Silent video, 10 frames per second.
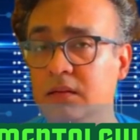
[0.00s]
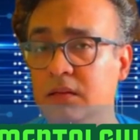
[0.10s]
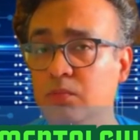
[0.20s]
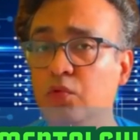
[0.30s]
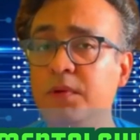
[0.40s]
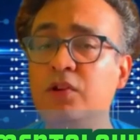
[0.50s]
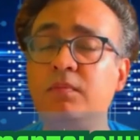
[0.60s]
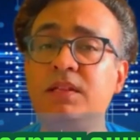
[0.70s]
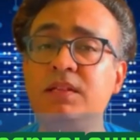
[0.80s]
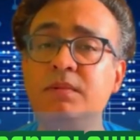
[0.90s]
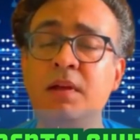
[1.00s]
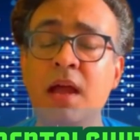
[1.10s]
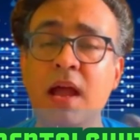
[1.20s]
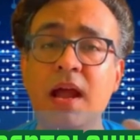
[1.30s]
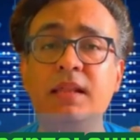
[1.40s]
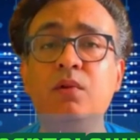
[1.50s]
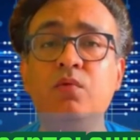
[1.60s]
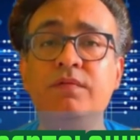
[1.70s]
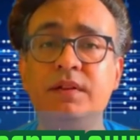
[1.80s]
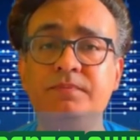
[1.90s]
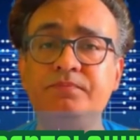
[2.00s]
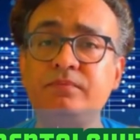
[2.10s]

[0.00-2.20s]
the blueprint of the chip and the wafer.